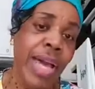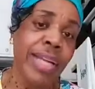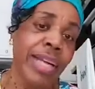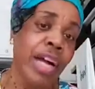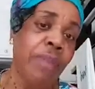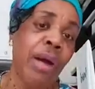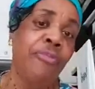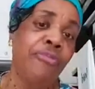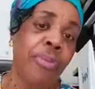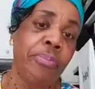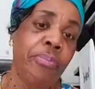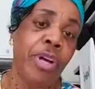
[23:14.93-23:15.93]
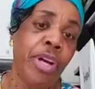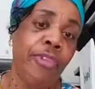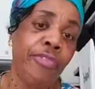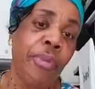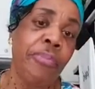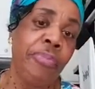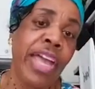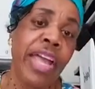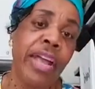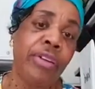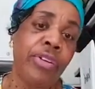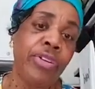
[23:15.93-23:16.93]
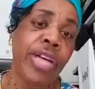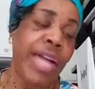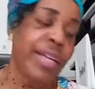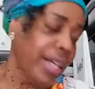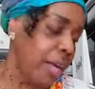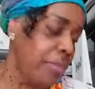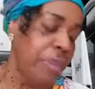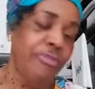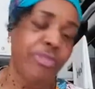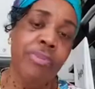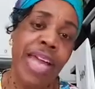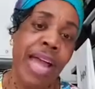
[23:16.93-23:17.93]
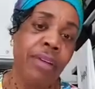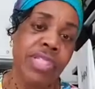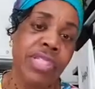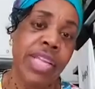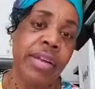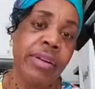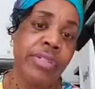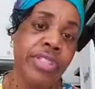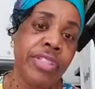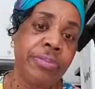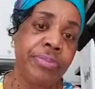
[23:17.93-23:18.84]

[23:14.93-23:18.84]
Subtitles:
come up from there. You got to come up from downstairs.